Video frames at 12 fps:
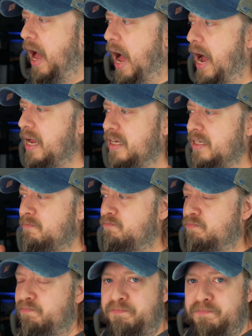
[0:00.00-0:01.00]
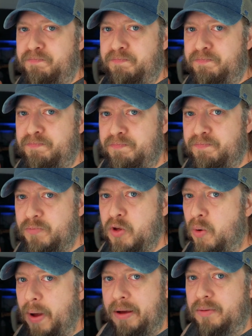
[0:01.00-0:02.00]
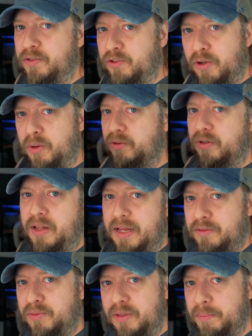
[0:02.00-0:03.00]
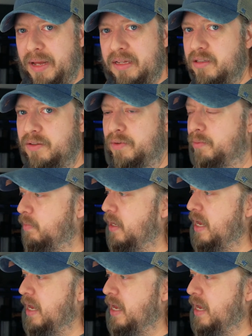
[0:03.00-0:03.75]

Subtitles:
I can go out and socialize with the best of them.